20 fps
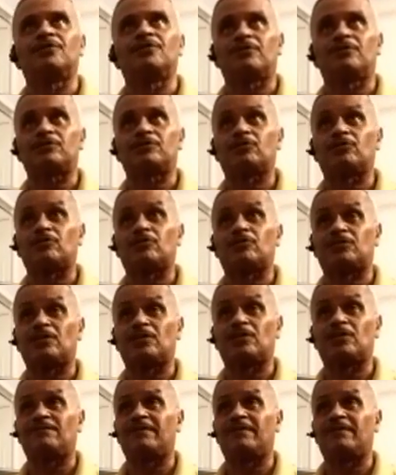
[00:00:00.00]
in order to
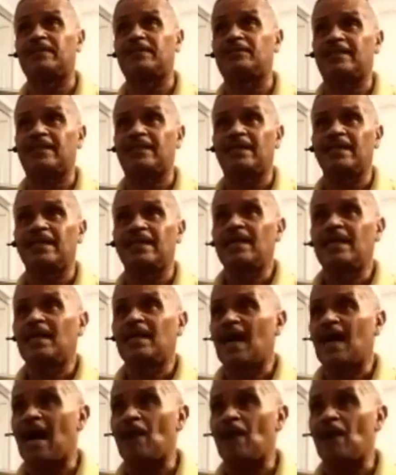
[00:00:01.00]
conserve energy,
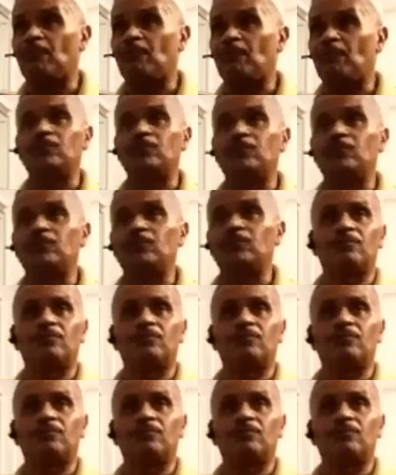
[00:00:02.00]
I would